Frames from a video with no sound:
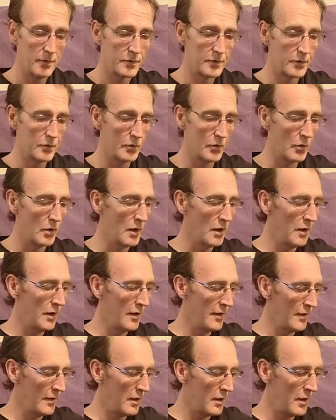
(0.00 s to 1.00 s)
So
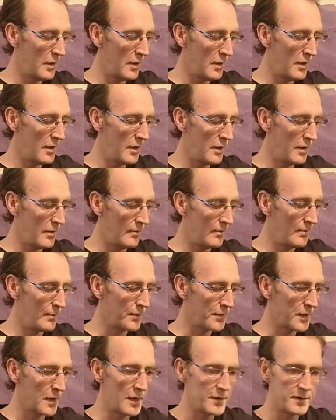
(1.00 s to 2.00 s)

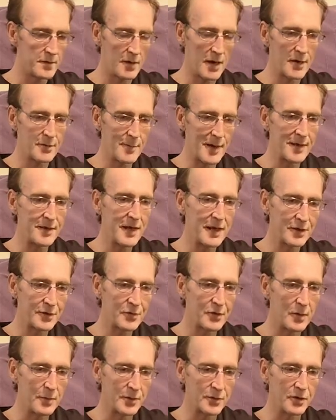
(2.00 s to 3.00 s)
as my
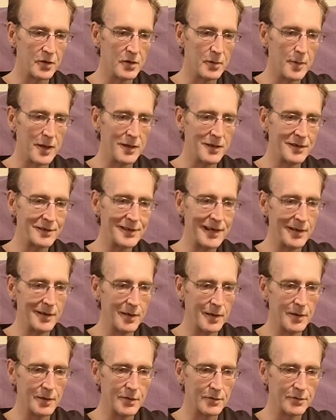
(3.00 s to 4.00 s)
next trip is going to be in the
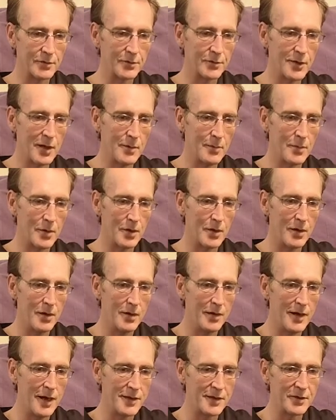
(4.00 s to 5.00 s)
tail end of September,
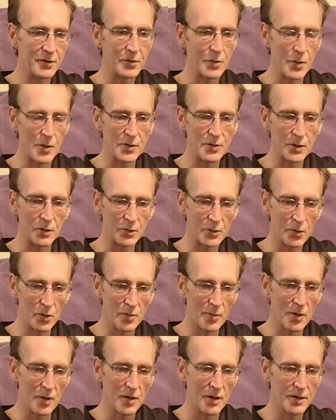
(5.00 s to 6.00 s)
heading towards
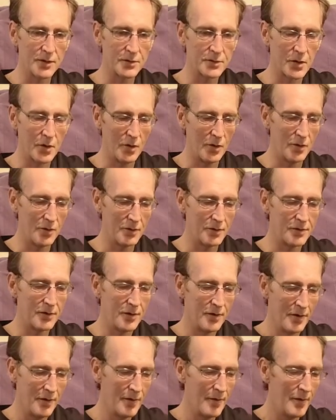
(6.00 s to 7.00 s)
October in Scotland,
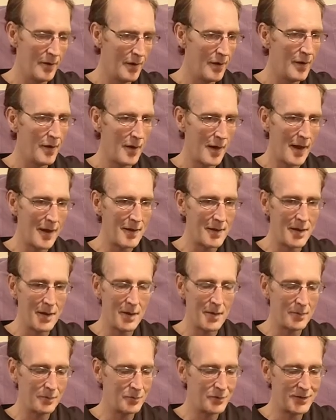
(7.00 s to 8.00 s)

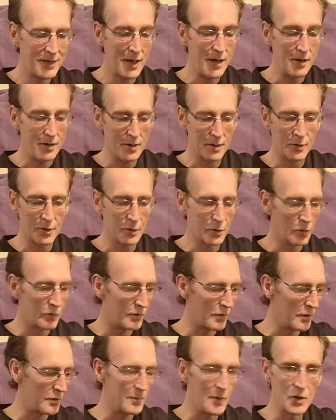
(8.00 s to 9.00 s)
yeah, I'm going to
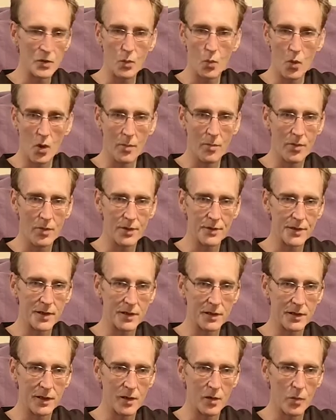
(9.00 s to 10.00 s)
go for as much warmth as
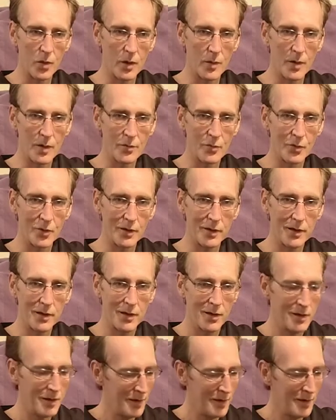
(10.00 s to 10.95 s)
I can get away with really.